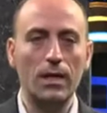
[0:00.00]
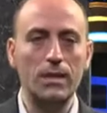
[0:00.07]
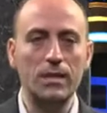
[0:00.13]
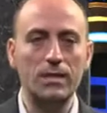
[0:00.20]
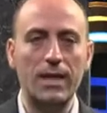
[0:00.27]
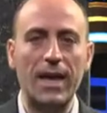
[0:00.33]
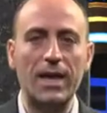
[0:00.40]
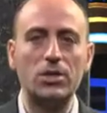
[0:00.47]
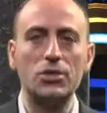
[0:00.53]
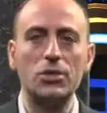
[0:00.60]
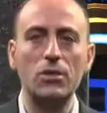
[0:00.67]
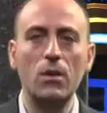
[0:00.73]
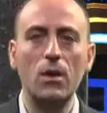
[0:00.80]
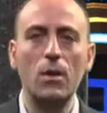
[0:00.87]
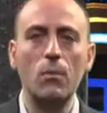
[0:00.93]
In this
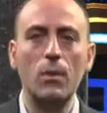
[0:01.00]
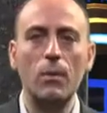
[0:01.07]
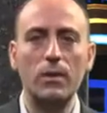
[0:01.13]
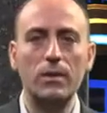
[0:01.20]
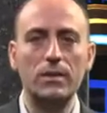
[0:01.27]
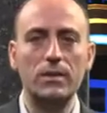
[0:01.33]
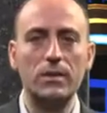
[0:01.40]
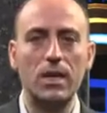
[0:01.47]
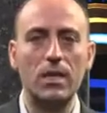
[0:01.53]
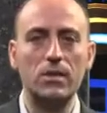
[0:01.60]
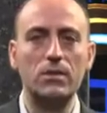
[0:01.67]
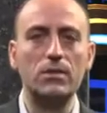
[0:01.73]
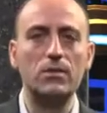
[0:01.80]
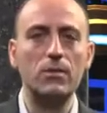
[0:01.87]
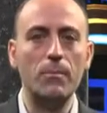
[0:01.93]
lecture, we will
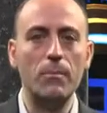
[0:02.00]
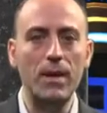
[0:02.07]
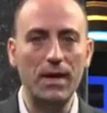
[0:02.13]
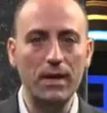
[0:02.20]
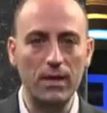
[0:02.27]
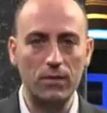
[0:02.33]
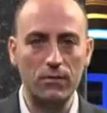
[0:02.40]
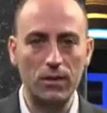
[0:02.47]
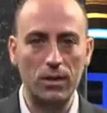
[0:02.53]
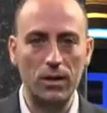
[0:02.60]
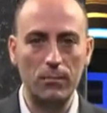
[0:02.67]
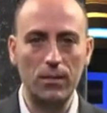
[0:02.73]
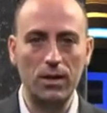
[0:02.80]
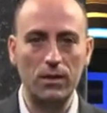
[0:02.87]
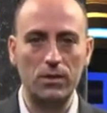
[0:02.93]
discuss the remaining
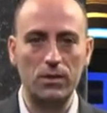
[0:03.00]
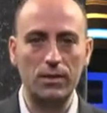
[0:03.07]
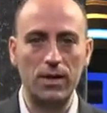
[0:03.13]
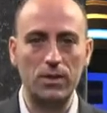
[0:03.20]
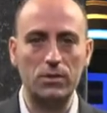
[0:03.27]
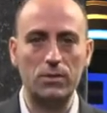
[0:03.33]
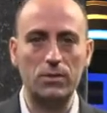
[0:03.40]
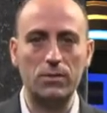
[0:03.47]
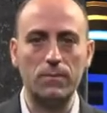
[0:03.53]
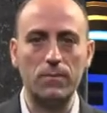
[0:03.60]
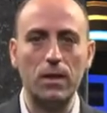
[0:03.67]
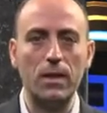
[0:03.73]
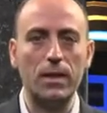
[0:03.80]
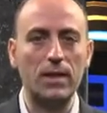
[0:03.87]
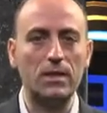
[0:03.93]
reliability tests.
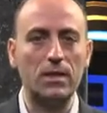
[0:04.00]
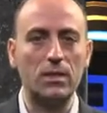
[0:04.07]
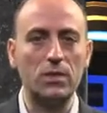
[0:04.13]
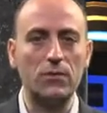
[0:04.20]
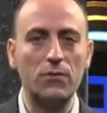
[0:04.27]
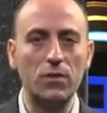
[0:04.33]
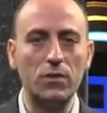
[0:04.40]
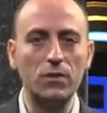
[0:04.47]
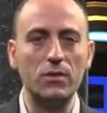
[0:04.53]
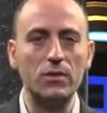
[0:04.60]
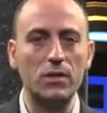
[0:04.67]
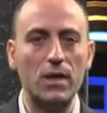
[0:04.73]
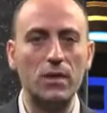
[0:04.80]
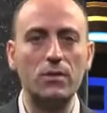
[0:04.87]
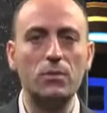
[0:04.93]
Let us first
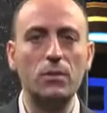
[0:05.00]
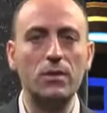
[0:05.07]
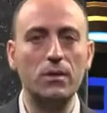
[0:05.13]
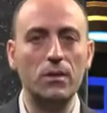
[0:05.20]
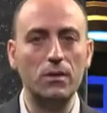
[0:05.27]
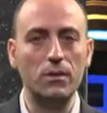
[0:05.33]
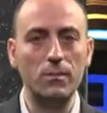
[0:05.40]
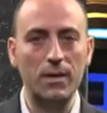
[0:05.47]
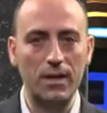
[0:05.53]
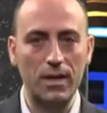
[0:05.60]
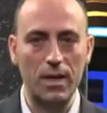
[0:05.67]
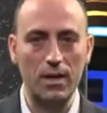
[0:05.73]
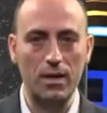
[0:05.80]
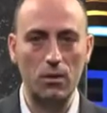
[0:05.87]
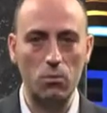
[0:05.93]
start with the
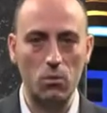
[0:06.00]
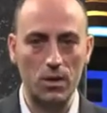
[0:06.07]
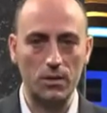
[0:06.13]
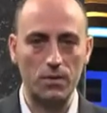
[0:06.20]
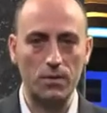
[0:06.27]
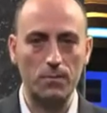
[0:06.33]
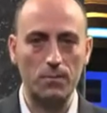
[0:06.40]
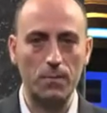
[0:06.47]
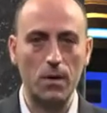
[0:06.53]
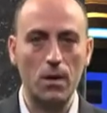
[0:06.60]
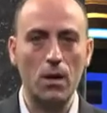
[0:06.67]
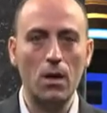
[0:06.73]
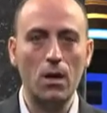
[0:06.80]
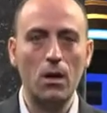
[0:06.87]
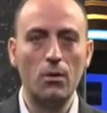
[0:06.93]
mechanical ones.
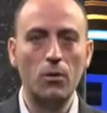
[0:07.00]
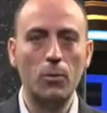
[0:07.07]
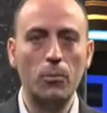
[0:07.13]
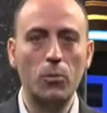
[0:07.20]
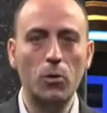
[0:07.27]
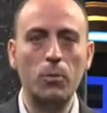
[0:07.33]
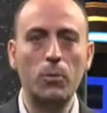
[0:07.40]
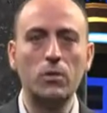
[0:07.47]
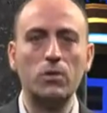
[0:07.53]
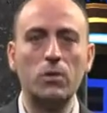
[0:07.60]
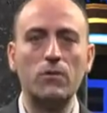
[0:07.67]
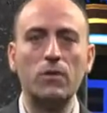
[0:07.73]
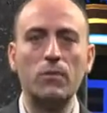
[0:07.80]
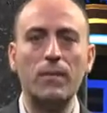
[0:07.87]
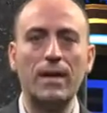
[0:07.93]
The purpose
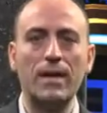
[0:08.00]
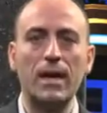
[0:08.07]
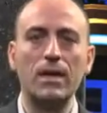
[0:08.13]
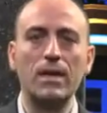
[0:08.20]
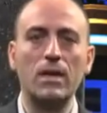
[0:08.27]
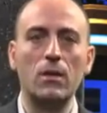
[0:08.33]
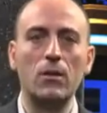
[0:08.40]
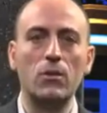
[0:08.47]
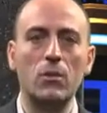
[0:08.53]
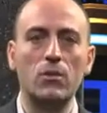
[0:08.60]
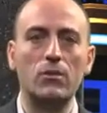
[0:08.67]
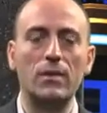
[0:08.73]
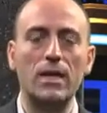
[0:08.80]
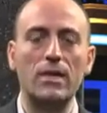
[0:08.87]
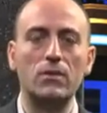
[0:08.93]
of the mechanical
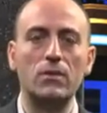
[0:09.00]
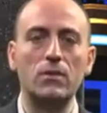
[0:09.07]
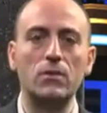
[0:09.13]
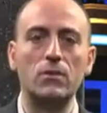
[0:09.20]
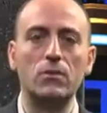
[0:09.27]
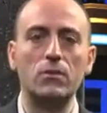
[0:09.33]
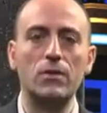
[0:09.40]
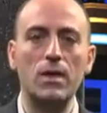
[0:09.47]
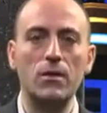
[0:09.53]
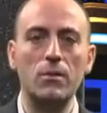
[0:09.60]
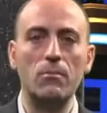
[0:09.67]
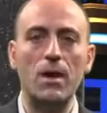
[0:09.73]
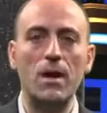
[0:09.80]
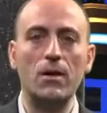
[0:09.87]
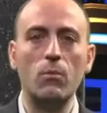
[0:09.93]
load test is to
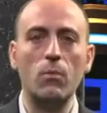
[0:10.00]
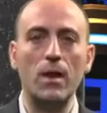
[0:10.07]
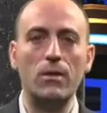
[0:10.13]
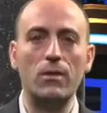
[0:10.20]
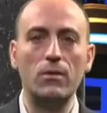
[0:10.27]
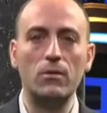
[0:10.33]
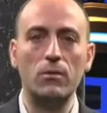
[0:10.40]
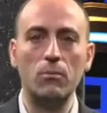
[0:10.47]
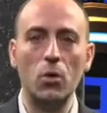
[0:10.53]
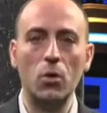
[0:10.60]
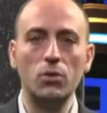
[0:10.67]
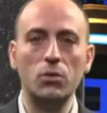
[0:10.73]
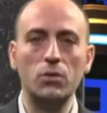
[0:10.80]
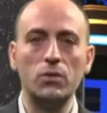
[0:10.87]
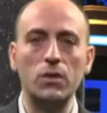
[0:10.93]
determine whether the
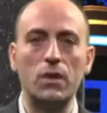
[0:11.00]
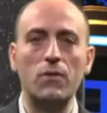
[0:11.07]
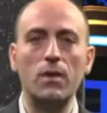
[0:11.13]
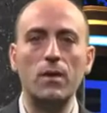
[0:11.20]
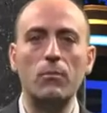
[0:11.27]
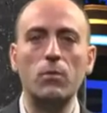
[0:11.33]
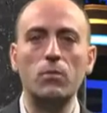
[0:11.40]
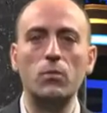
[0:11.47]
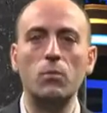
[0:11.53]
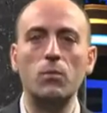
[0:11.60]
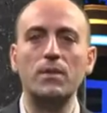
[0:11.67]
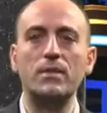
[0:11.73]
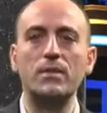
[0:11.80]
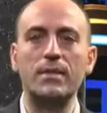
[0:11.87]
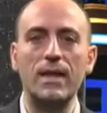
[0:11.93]
modules are able to
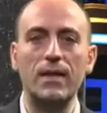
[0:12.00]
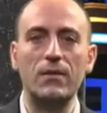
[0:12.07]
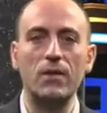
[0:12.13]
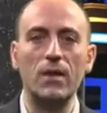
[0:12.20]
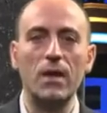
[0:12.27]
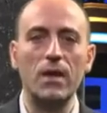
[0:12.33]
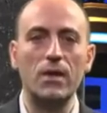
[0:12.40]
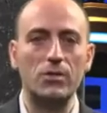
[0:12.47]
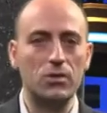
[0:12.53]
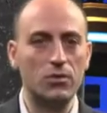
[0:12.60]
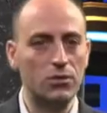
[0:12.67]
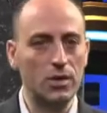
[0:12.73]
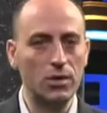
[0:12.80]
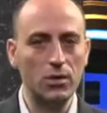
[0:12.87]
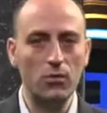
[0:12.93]
withstand a
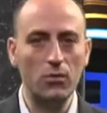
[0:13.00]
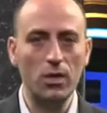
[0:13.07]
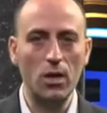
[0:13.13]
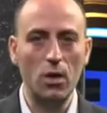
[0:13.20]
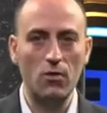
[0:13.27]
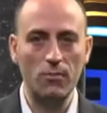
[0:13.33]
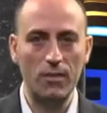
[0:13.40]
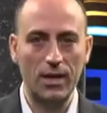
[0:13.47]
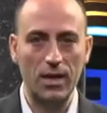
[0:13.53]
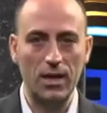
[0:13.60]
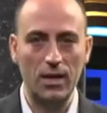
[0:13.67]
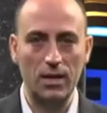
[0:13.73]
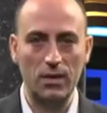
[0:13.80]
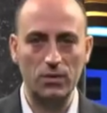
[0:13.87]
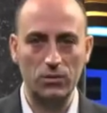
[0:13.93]
certain degree of
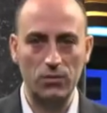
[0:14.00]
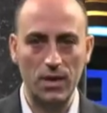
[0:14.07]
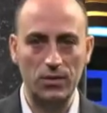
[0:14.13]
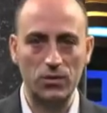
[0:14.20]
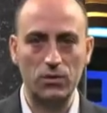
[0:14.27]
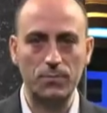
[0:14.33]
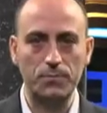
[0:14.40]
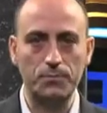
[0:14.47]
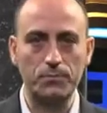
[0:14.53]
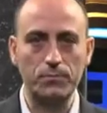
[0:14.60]
mechanical stress.